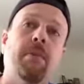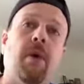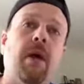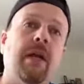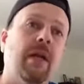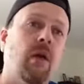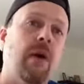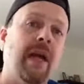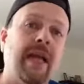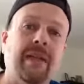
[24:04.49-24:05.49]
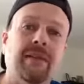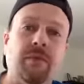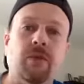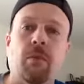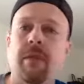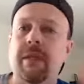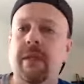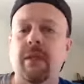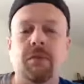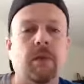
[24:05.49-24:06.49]
but I guess with
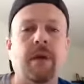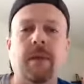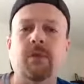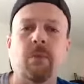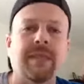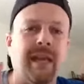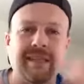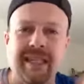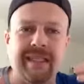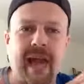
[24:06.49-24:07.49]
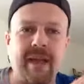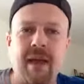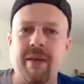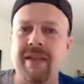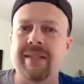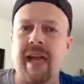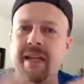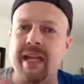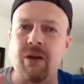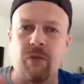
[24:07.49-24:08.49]
they bring up so much NXT talent now, he's kind
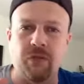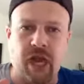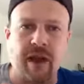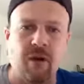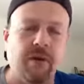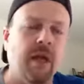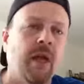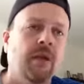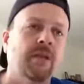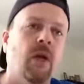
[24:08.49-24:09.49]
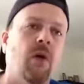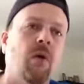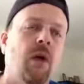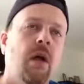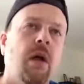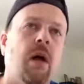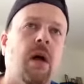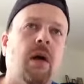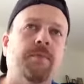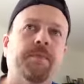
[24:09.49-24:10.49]
of getting overshadowed. So,
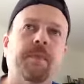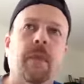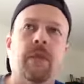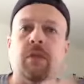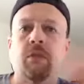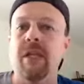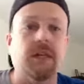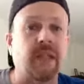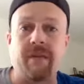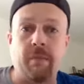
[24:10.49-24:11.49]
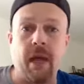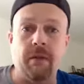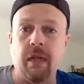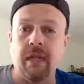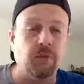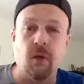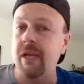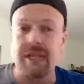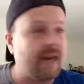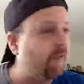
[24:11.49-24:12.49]
especially when he doesn't have a belt, and
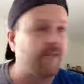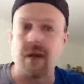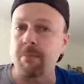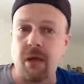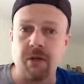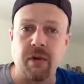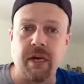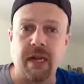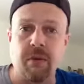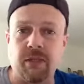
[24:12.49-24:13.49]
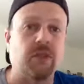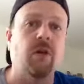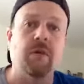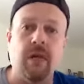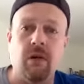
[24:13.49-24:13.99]
he's had every fucking belt already anyway. So